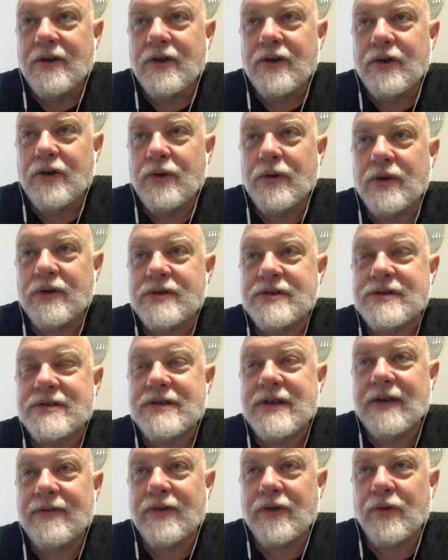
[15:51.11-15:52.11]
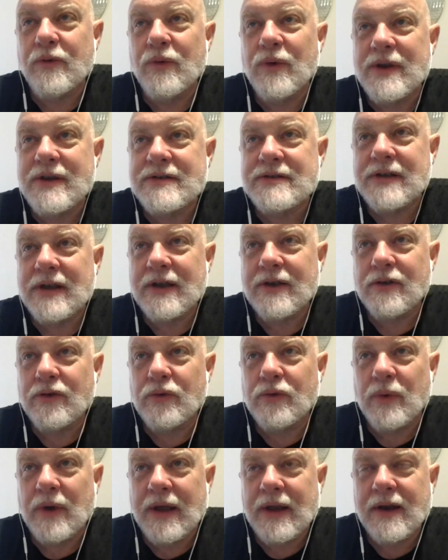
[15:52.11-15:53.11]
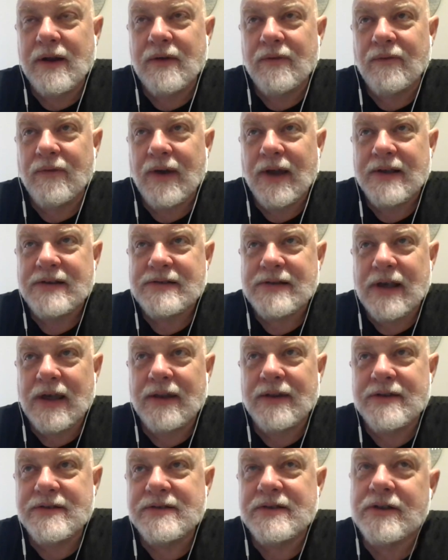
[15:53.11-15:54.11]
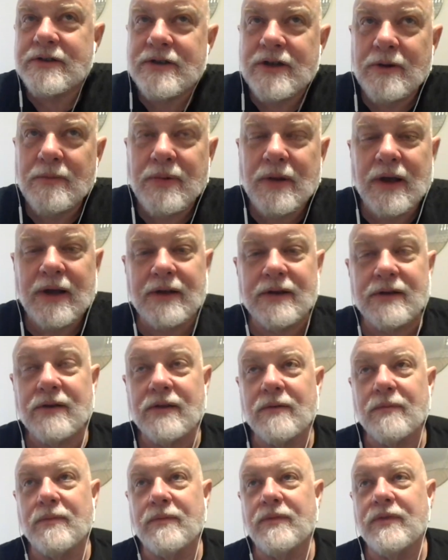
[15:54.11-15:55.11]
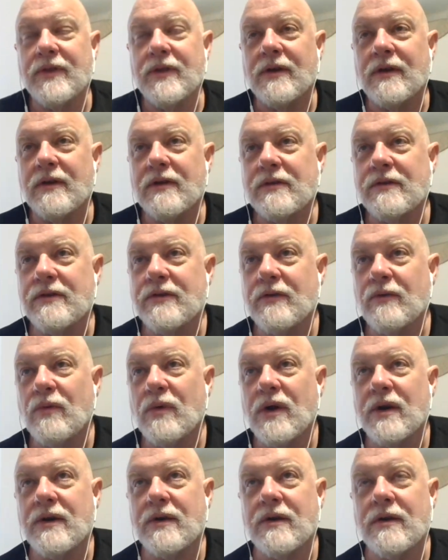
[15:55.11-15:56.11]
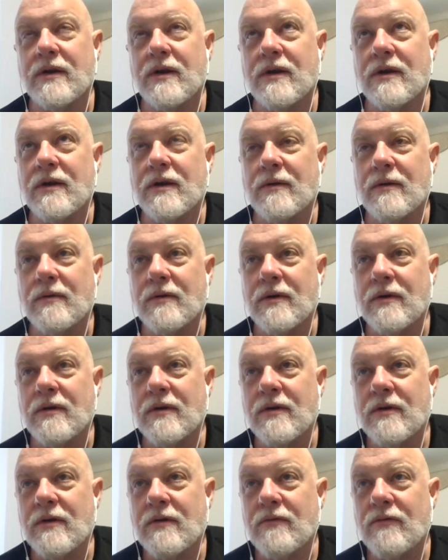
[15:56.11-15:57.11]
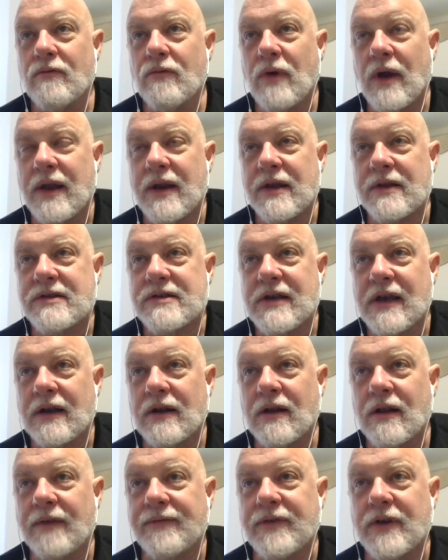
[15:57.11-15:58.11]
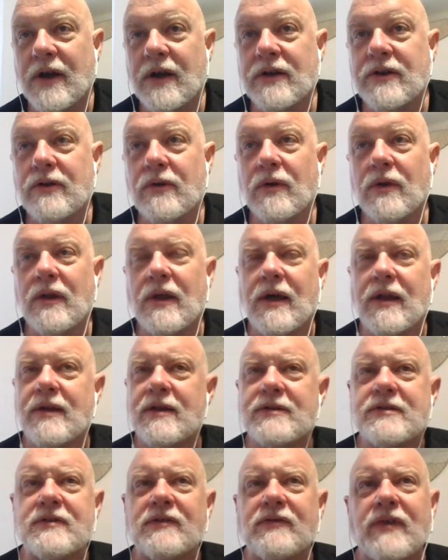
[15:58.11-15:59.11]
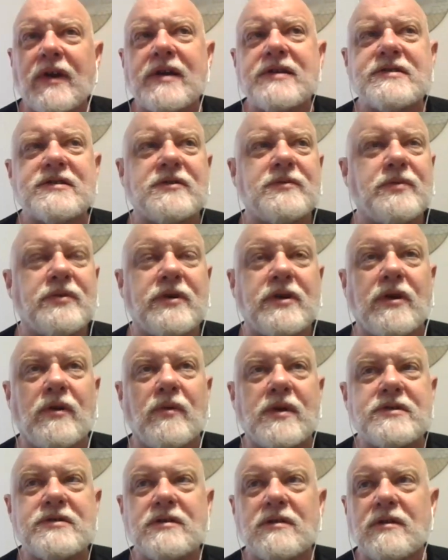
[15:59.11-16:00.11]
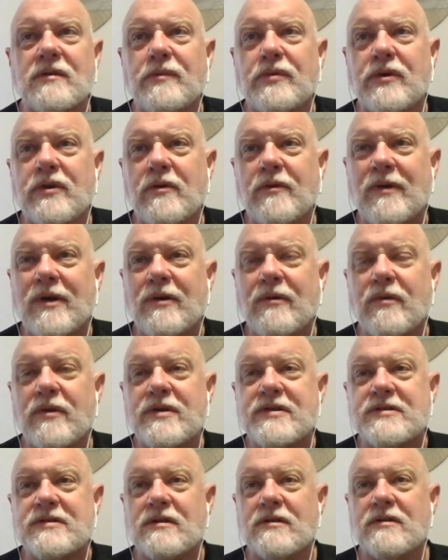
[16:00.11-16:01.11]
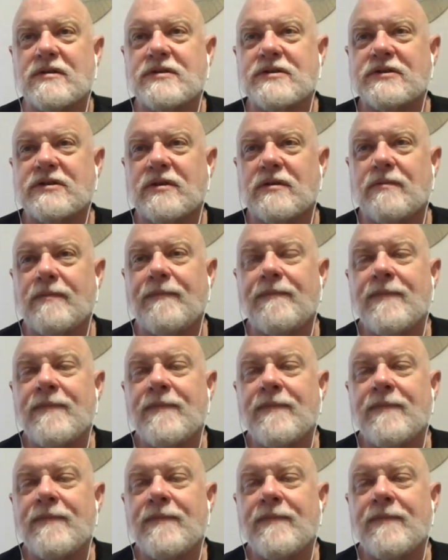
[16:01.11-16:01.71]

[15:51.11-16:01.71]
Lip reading: who are just giving recycled writing advice, and this doesn't apply to the one writing channel I've talked to a lot. His advice is pretty original and pretty well researched, and